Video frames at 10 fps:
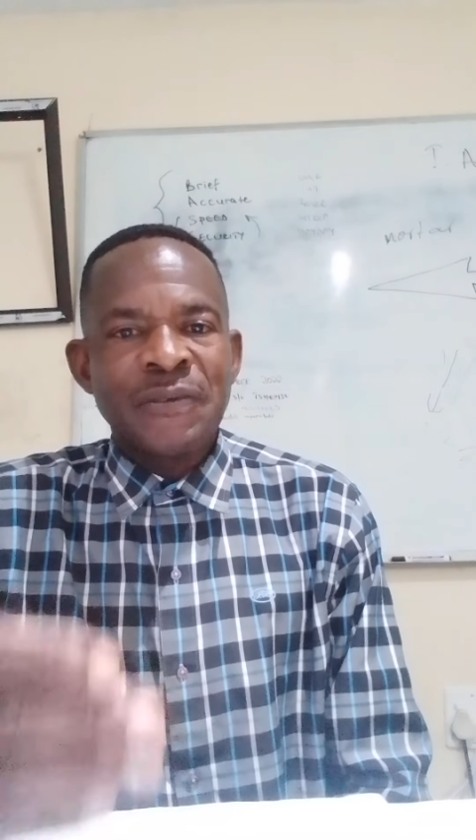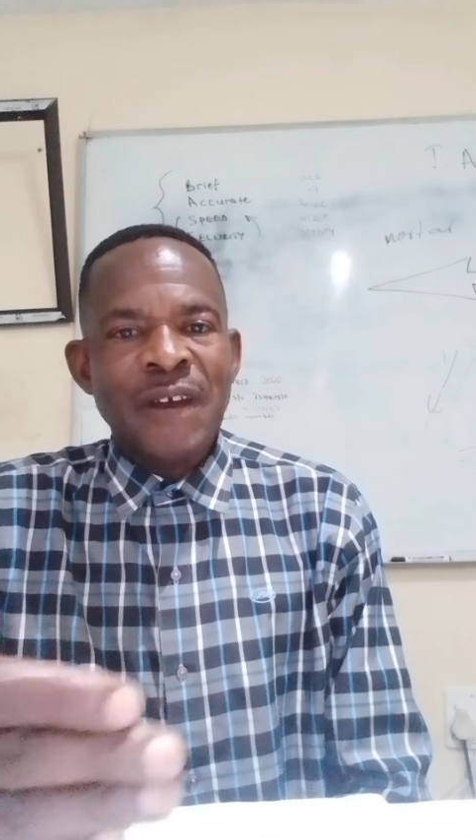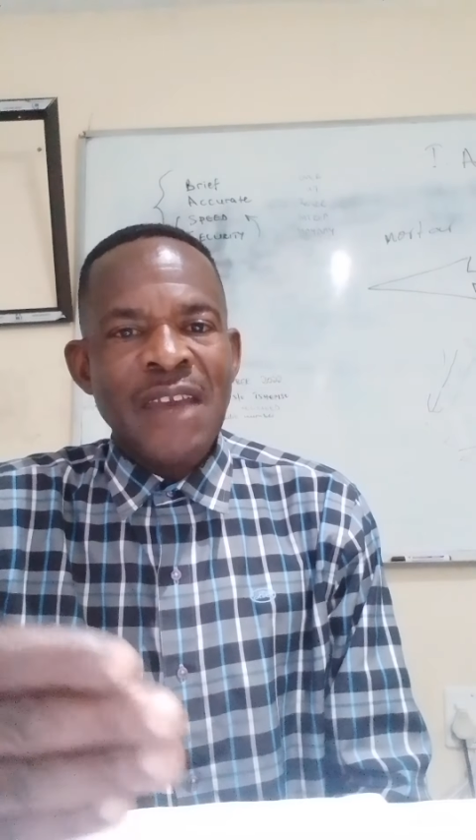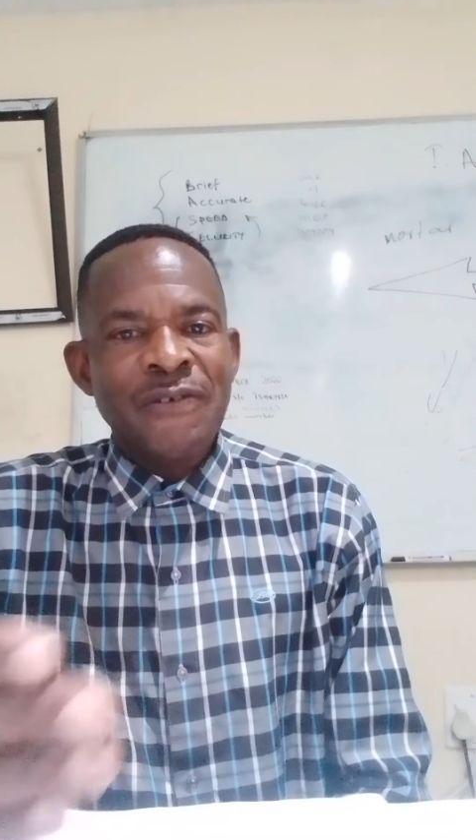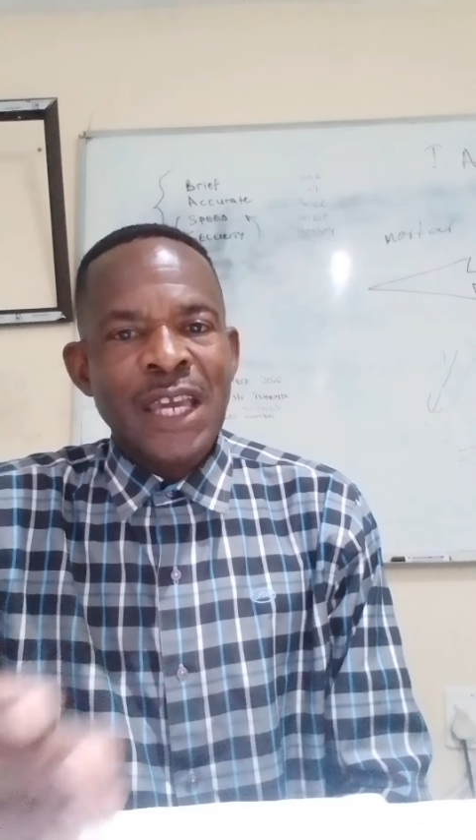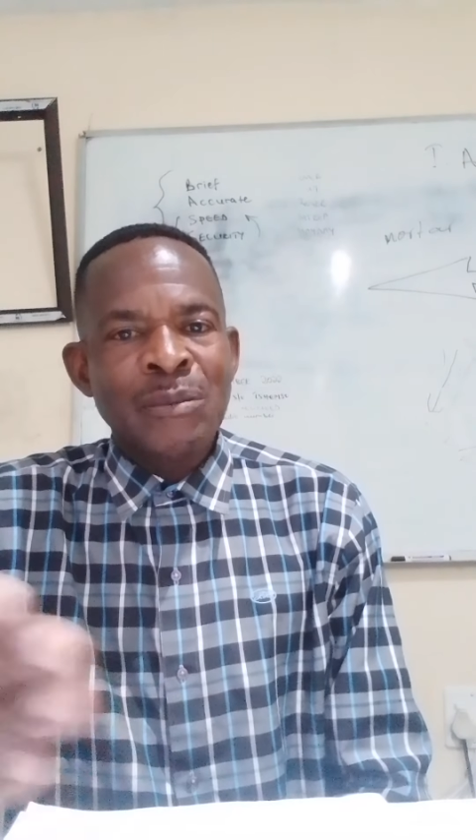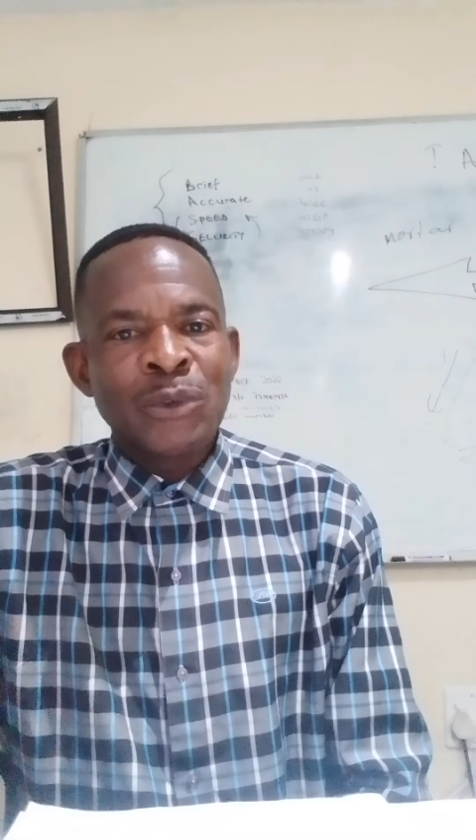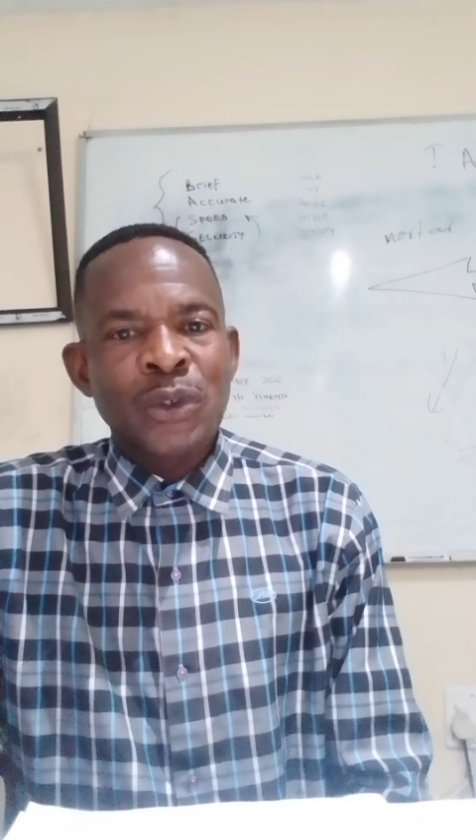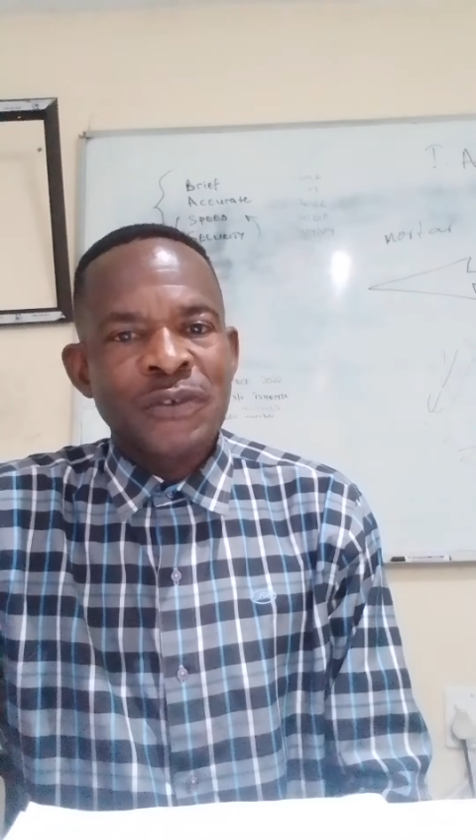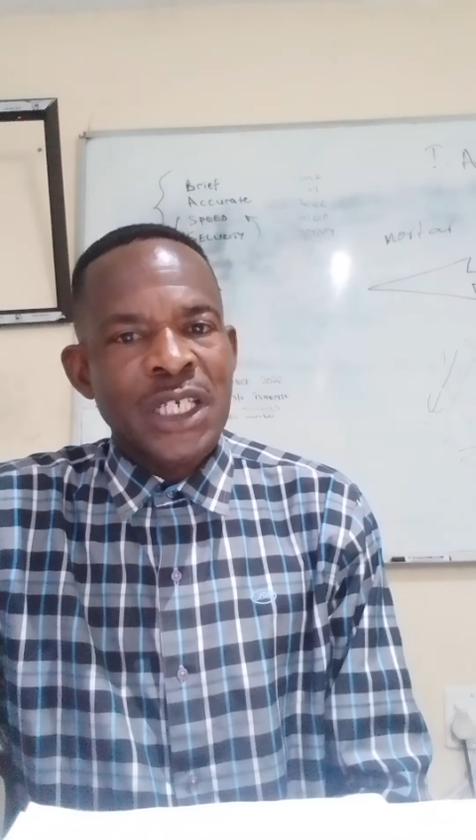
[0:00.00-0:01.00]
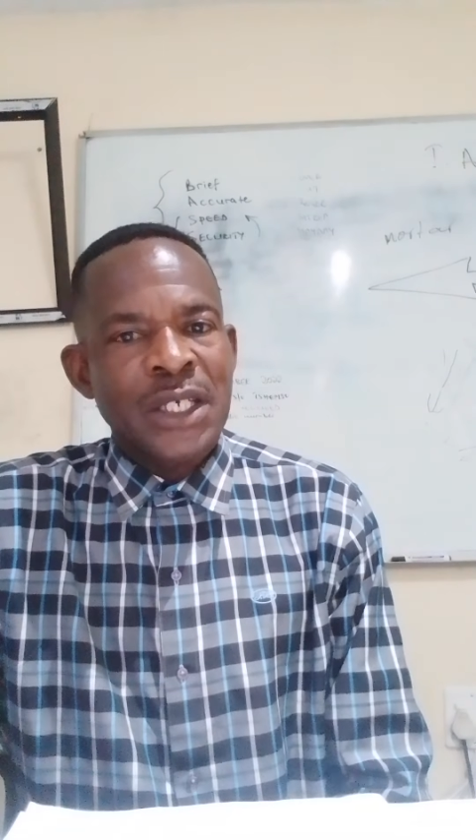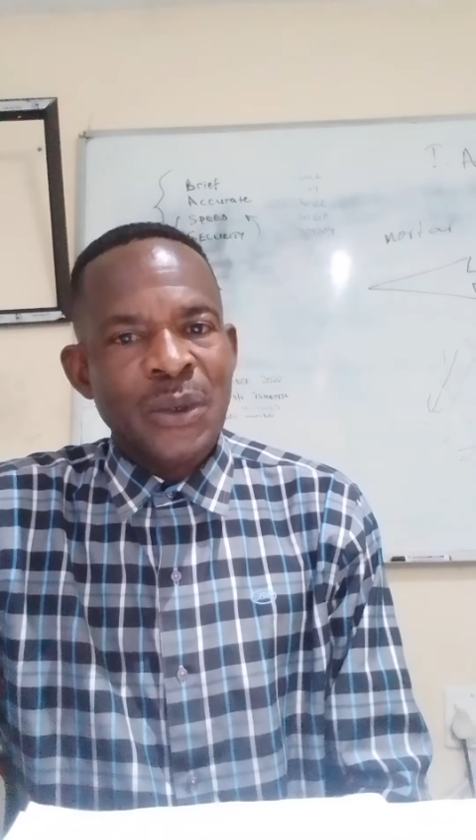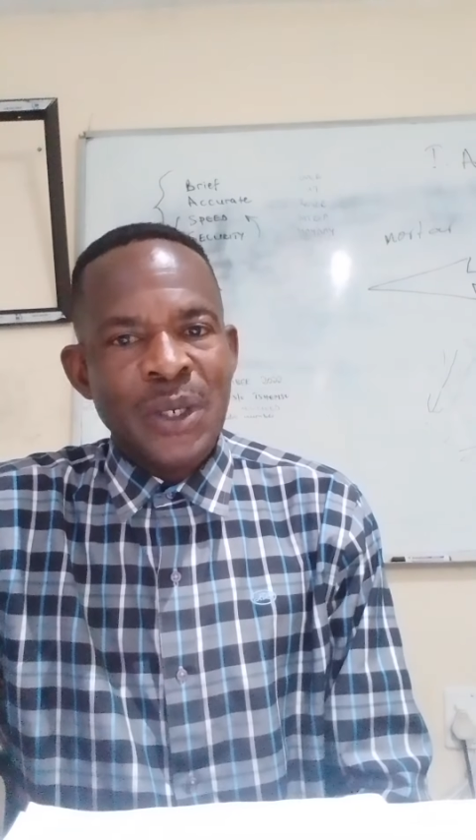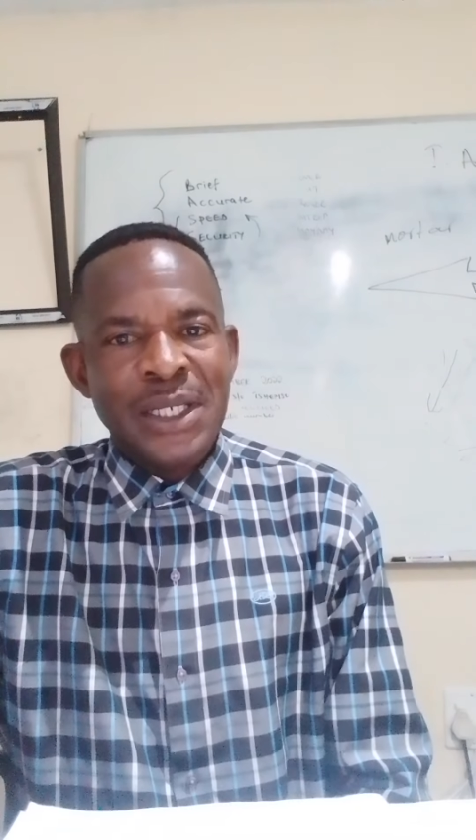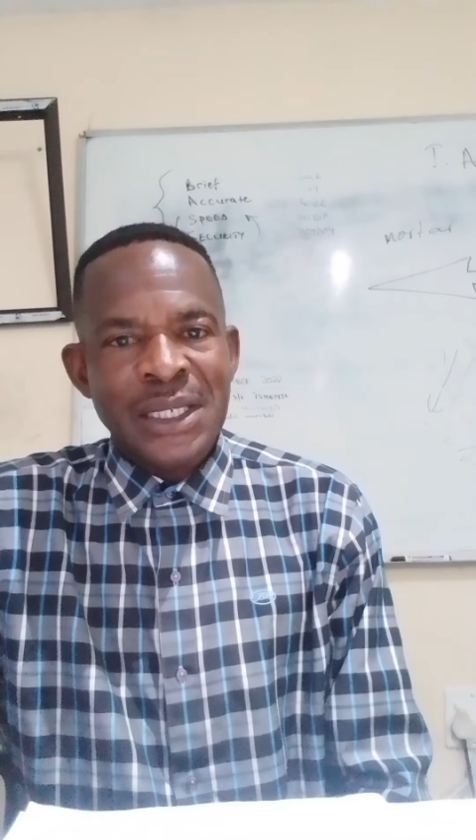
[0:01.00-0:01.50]
5 aims of
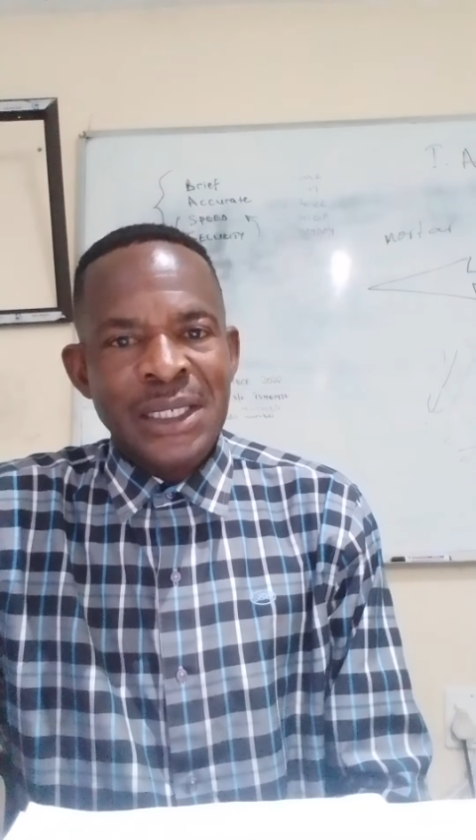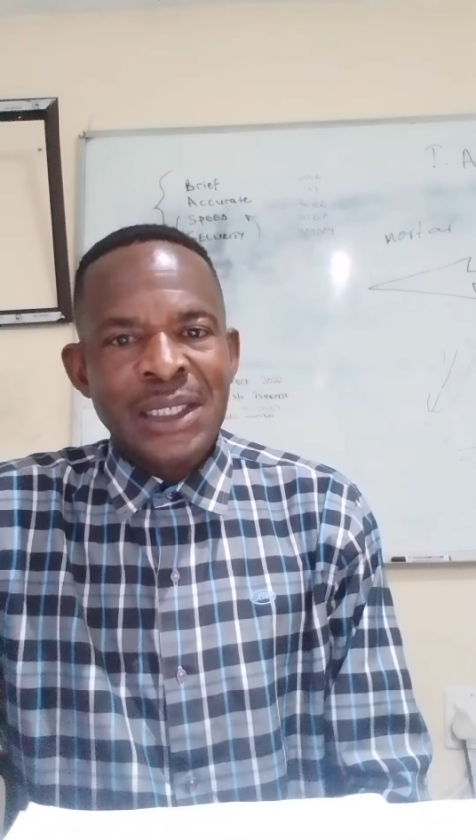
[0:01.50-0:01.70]
security.